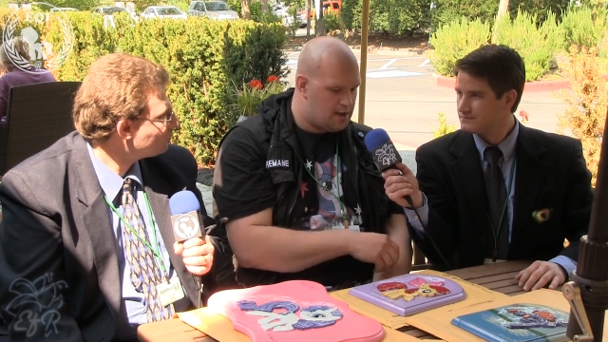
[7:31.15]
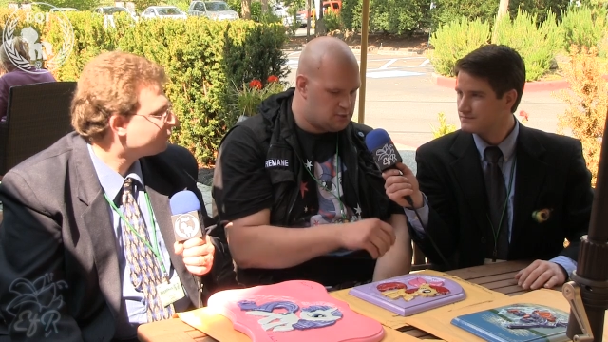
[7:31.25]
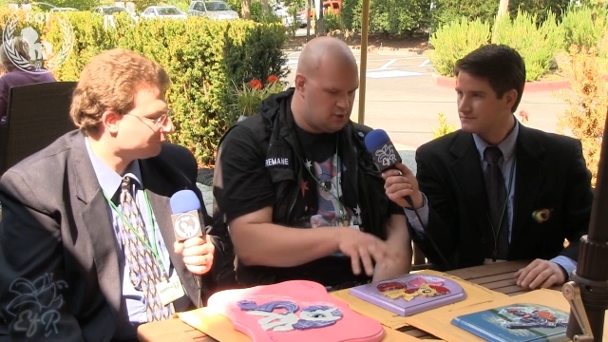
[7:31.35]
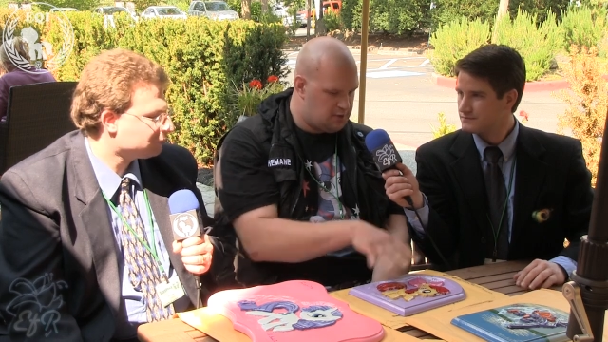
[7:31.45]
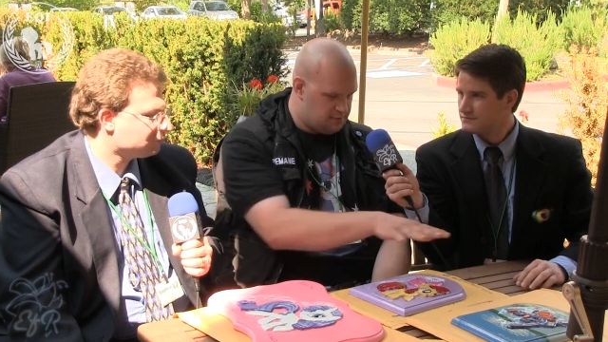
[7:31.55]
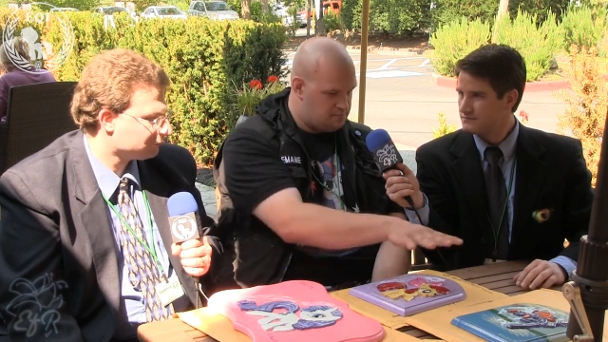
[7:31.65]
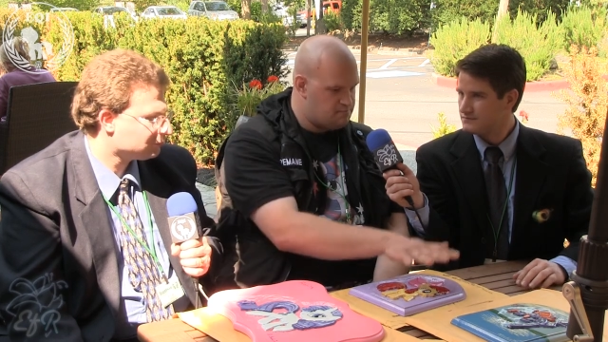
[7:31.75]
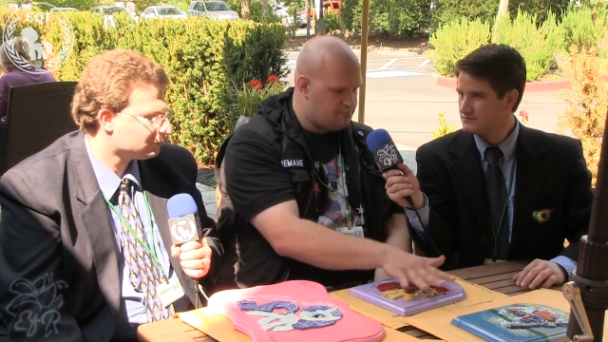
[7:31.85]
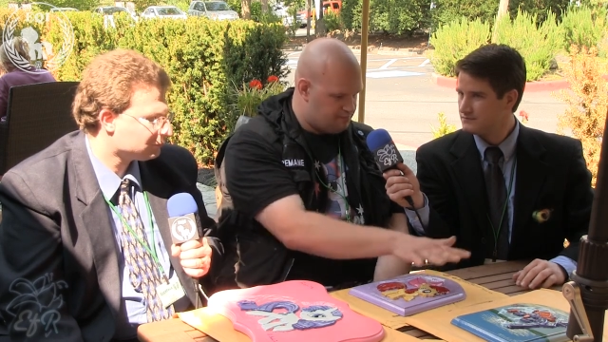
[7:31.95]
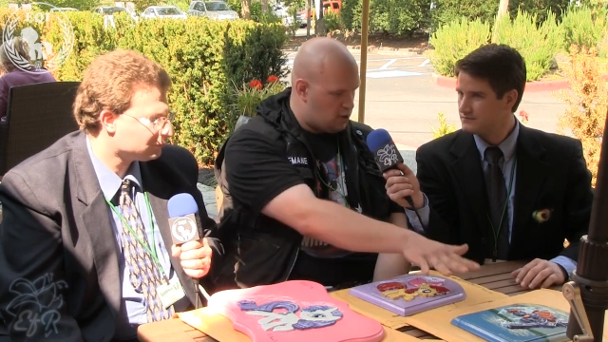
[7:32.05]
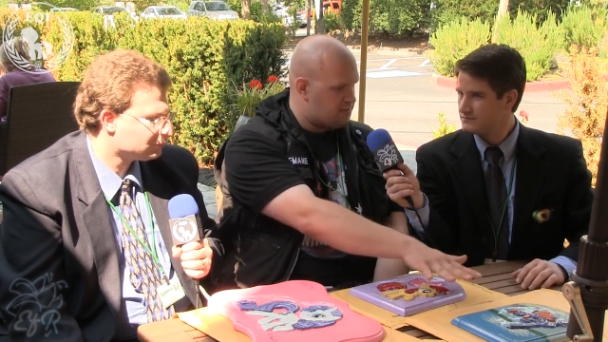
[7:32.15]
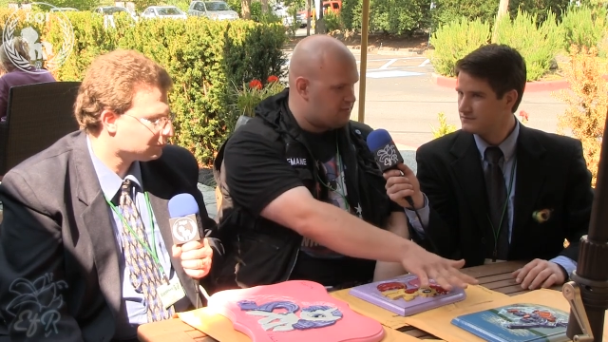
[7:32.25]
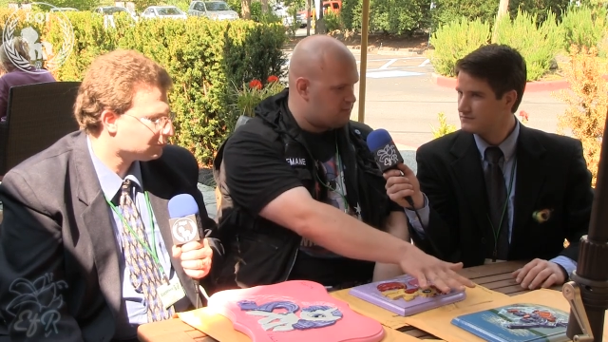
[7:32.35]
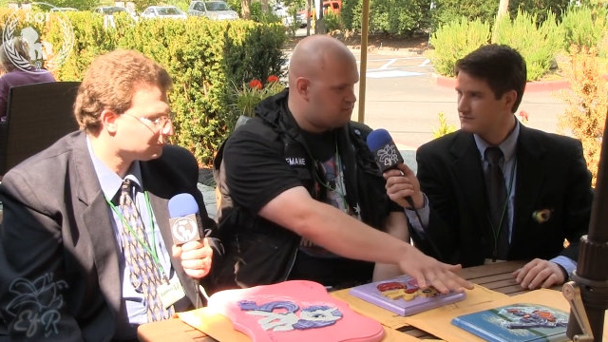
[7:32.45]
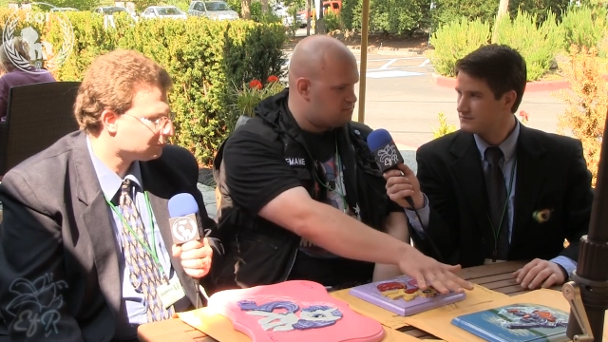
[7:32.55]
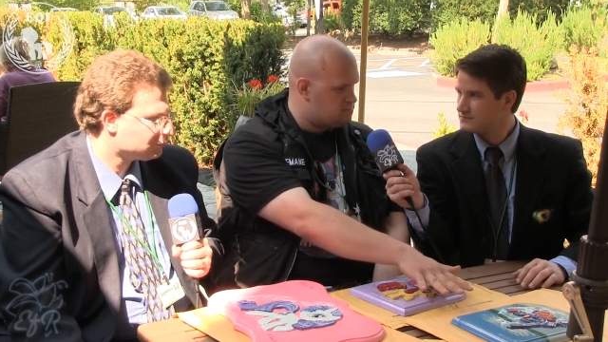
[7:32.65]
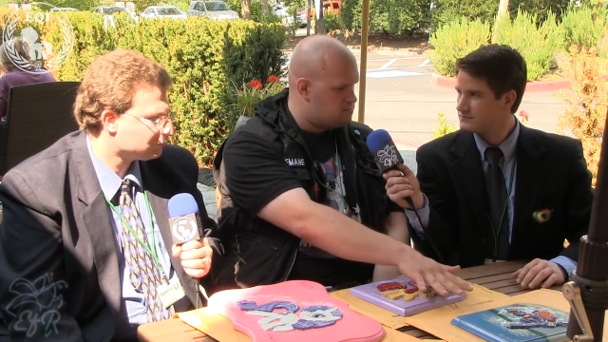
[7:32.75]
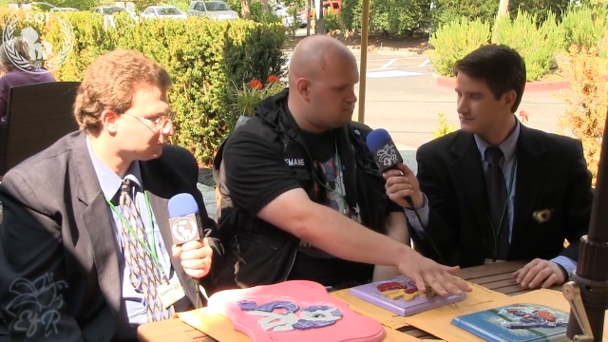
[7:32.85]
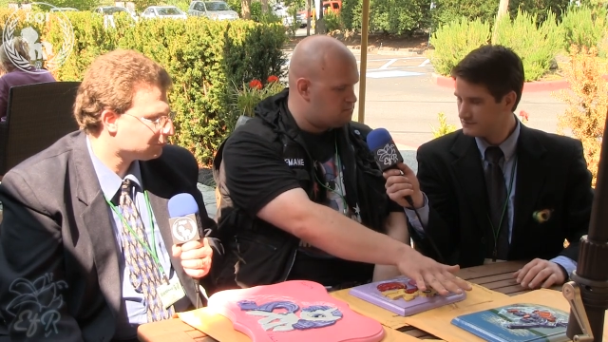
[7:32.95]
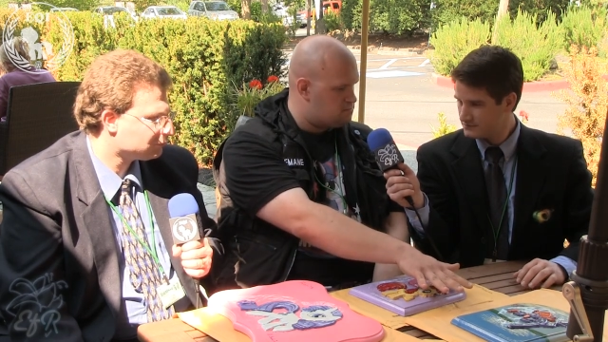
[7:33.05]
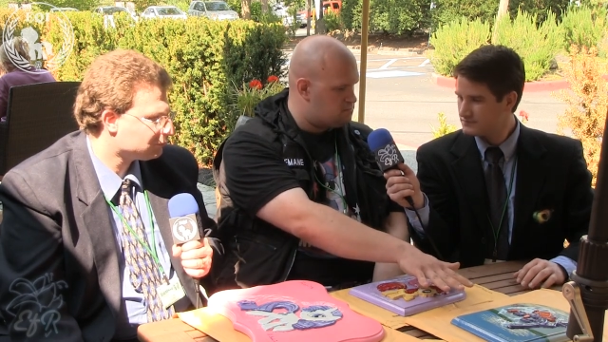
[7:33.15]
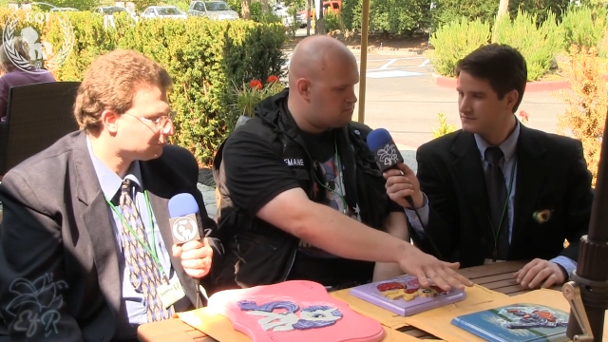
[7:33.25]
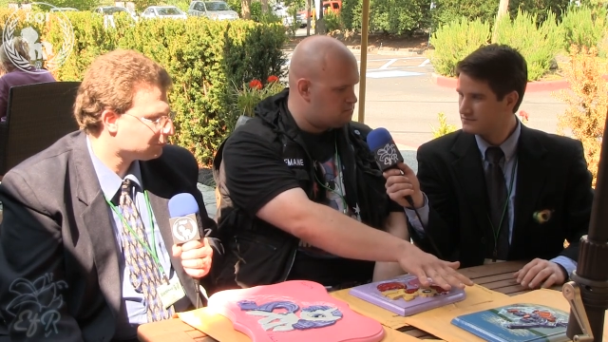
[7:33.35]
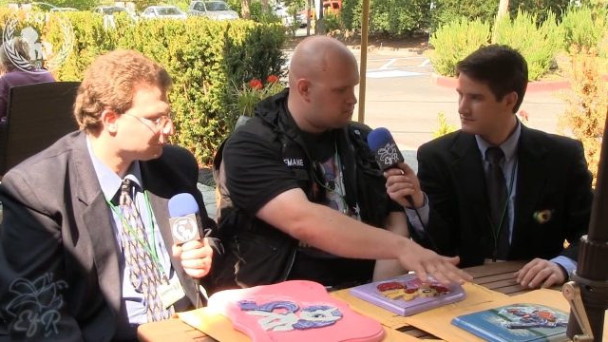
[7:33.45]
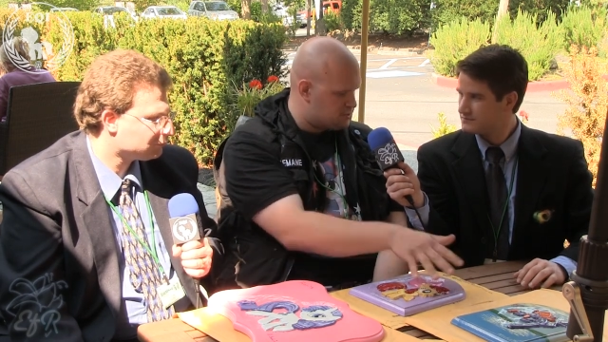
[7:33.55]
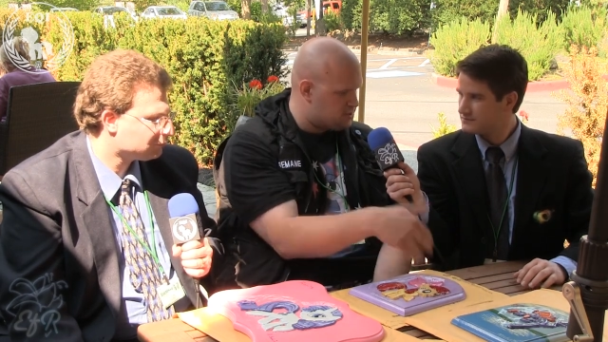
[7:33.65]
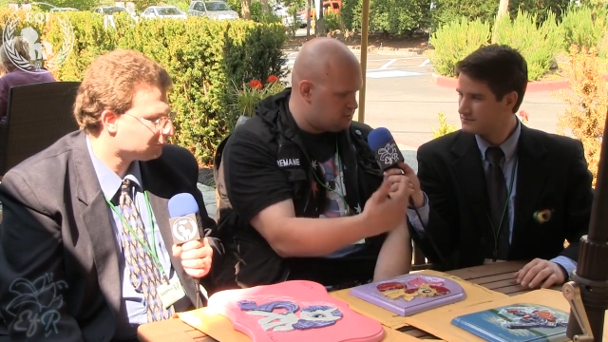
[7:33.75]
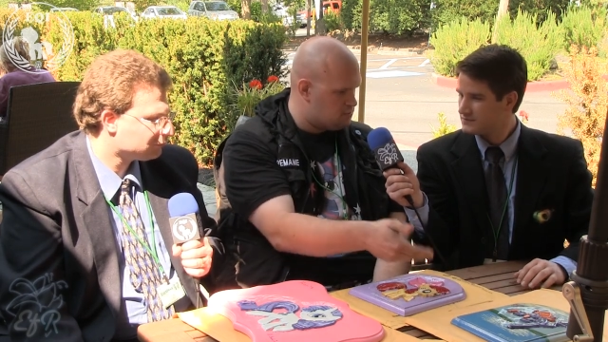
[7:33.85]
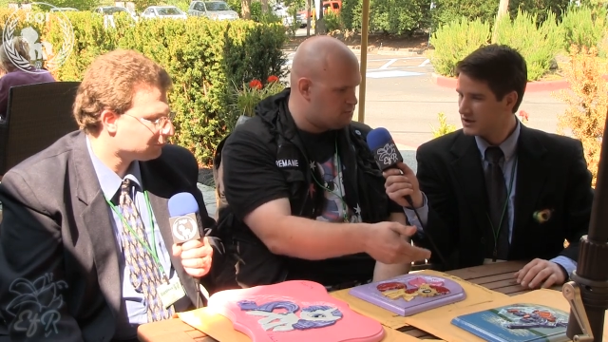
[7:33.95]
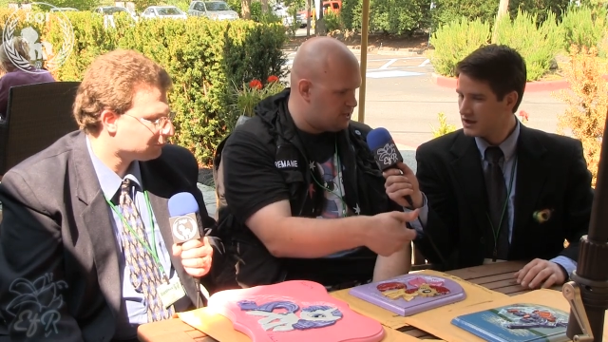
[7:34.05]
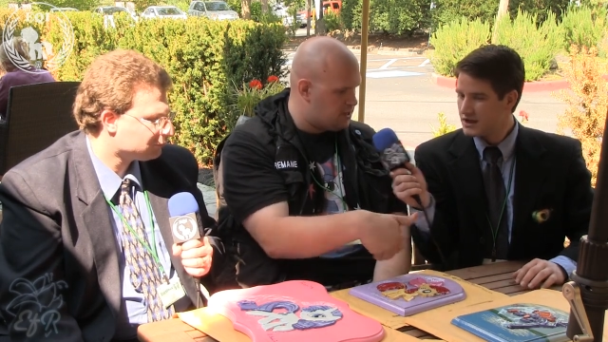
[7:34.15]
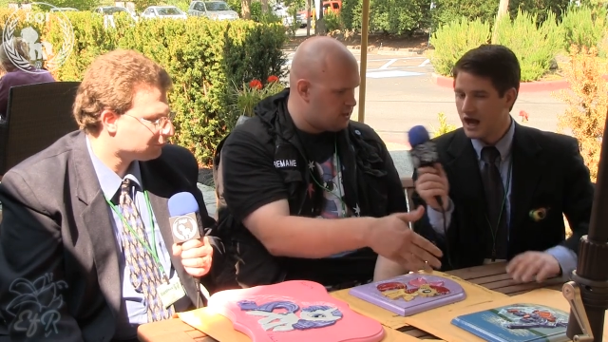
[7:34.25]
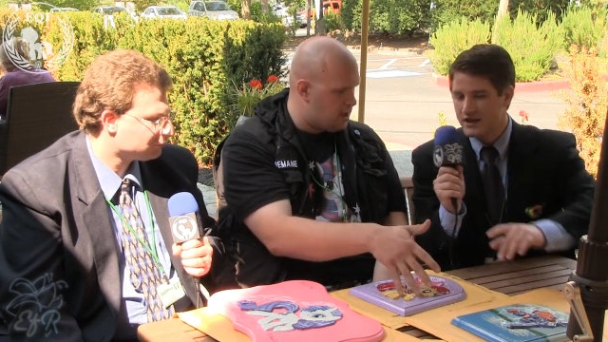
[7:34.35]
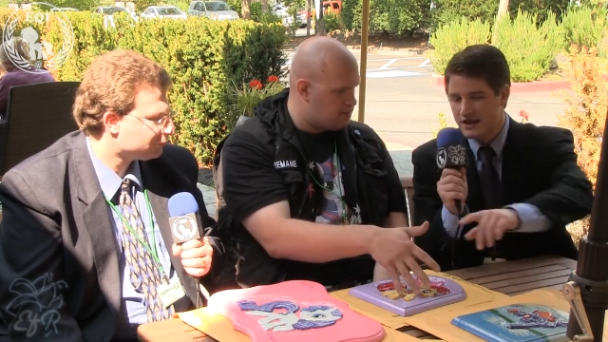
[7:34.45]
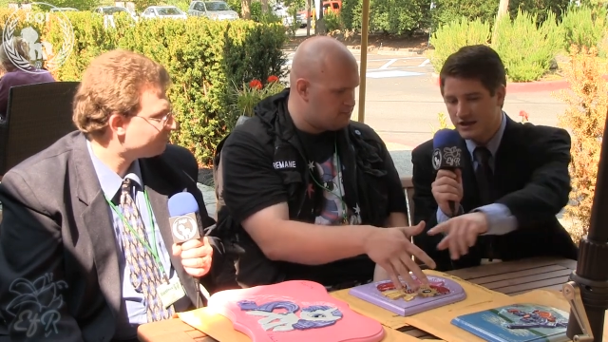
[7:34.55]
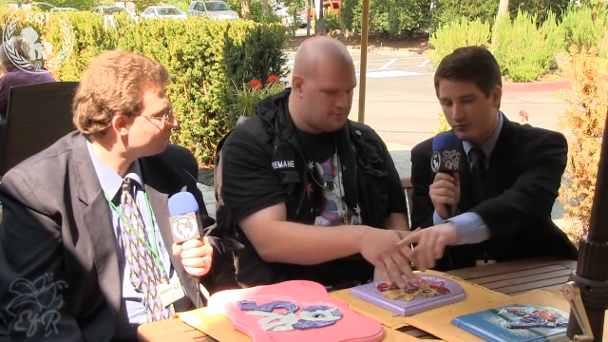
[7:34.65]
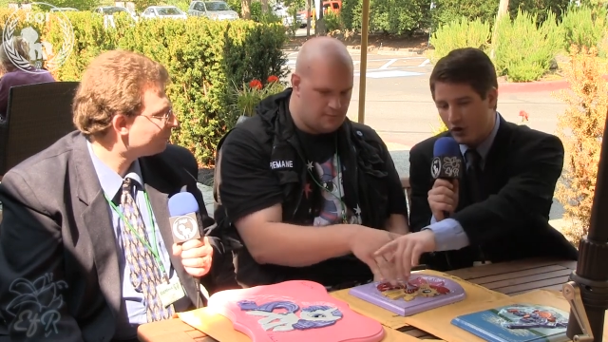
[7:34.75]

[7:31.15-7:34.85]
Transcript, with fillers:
Speaker 1: I tweeted mm. both of them to Lee. I think that